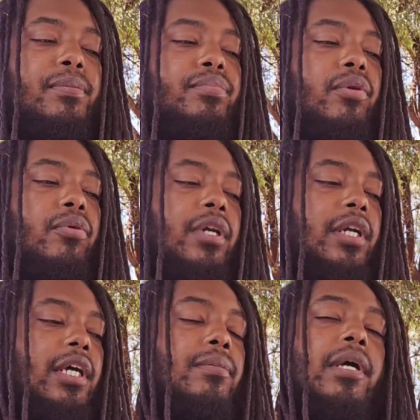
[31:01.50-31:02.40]
broken
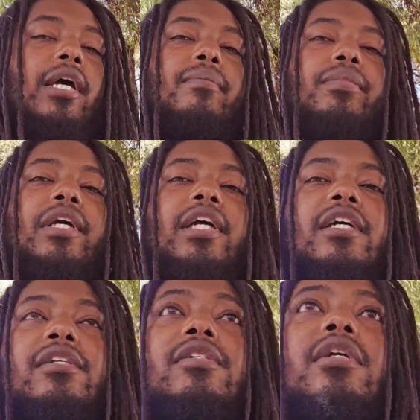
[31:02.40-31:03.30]
up
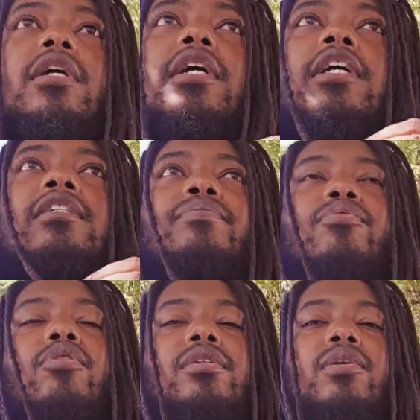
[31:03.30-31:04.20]
because it's
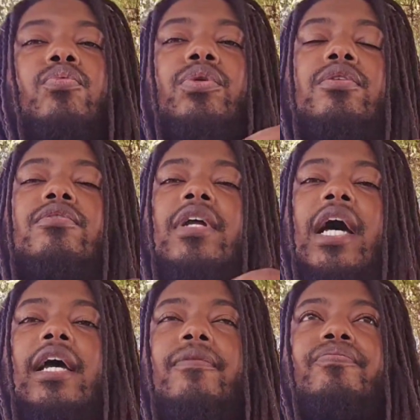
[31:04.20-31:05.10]
important we do
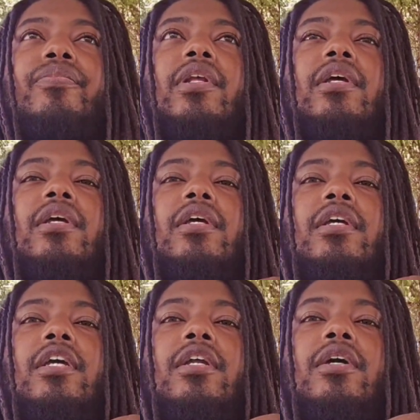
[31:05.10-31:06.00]
not,
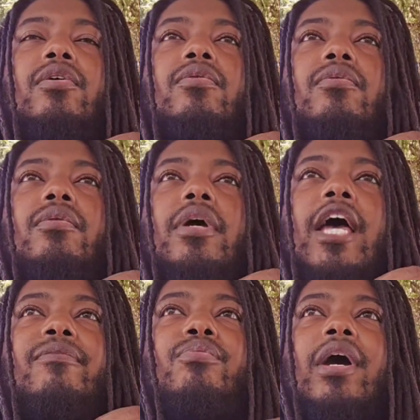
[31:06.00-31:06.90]
you know,
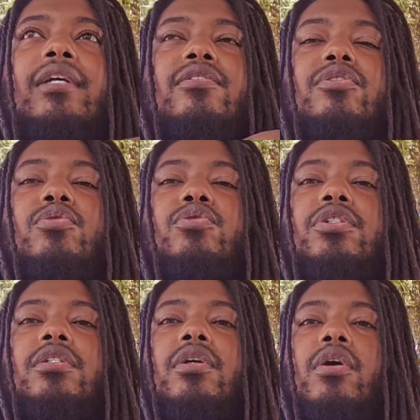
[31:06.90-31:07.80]
have prostitution
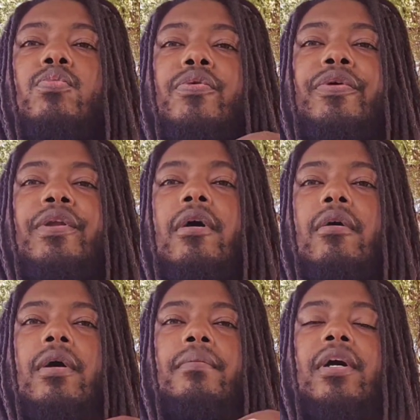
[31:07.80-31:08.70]
within our
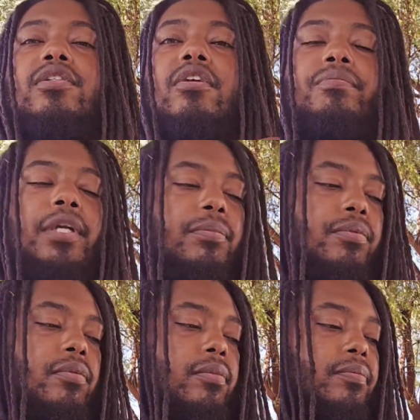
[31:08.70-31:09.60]
amongst our people.
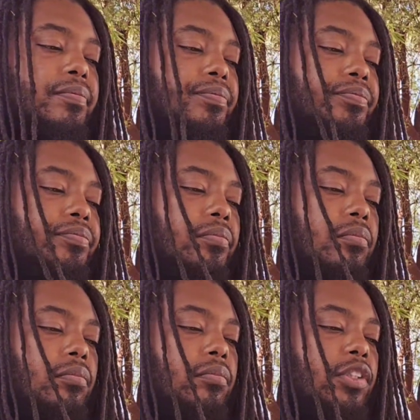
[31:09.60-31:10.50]

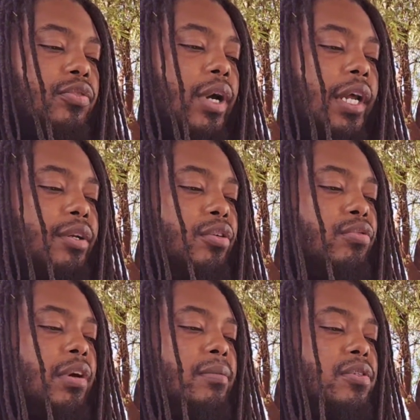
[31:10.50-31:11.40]
Right?
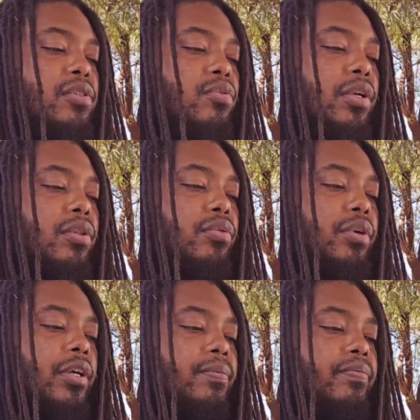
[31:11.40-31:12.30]
Deuteronomy
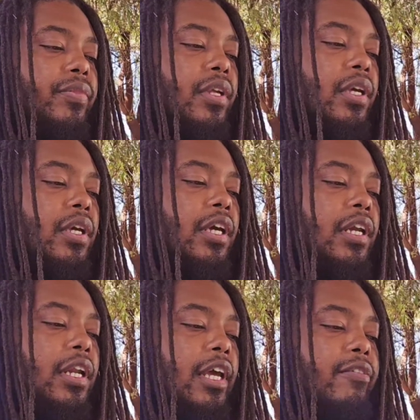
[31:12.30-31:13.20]

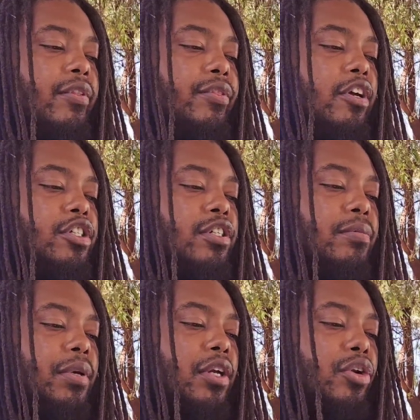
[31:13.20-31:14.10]
23:11. There shall
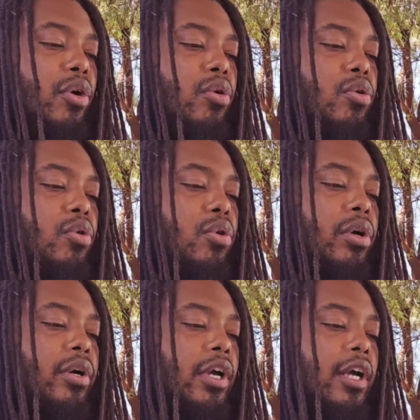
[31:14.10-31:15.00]
be no whore
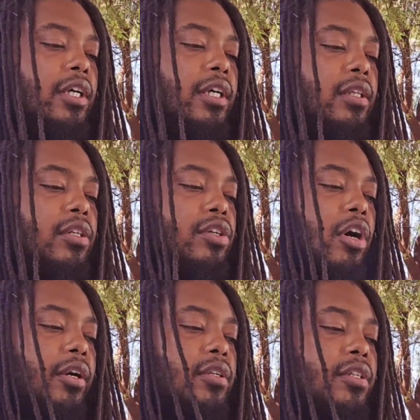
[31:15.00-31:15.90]
of the
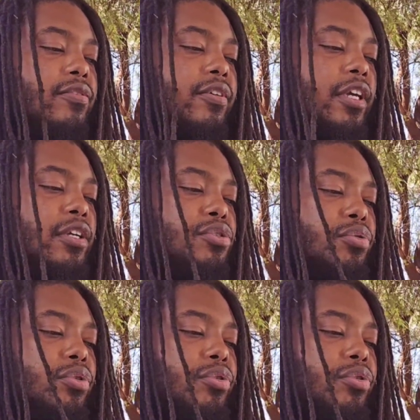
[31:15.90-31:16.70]
daughters of Israel,